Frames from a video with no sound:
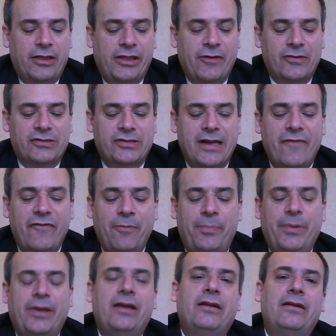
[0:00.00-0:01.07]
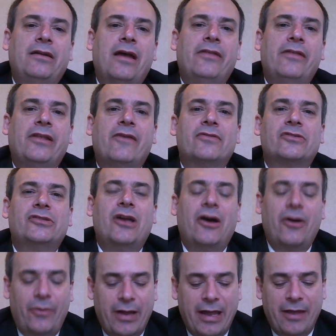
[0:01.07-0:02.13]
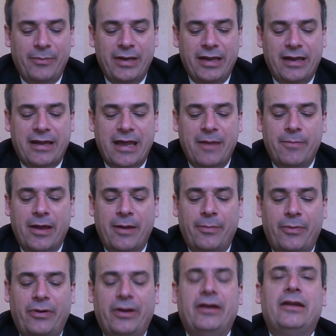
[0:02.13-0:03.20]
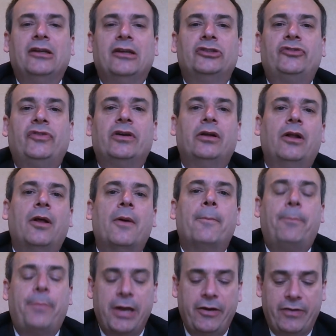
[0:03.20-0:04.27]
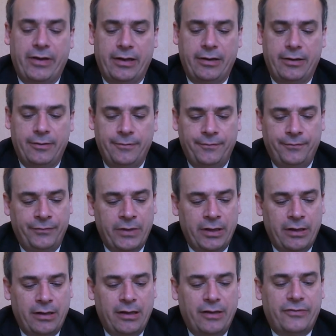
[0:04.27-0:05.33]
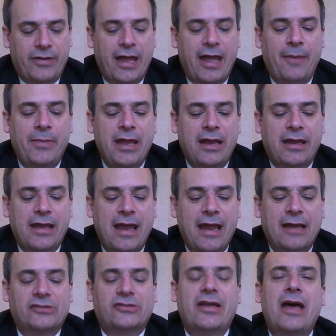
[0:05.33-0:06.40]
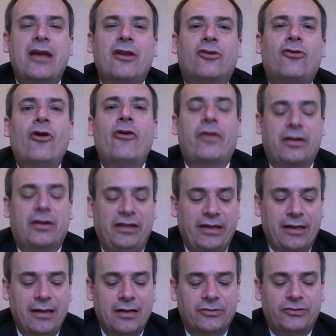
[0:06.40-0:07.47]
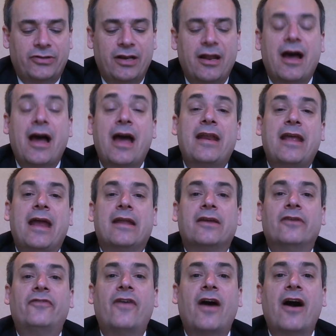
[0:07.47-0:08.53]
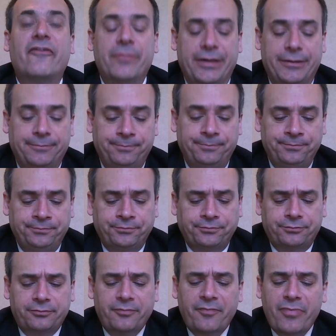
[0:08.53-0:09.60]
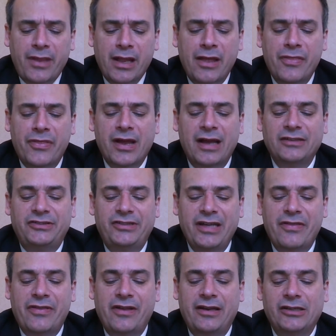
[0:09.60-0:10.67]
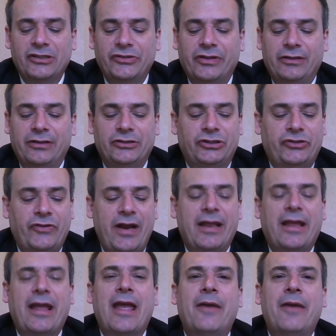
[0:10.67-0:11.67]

there has never been and there was no MEK member in Israel, period. The MEK has categorically denied any involvement. The idea that Israel is training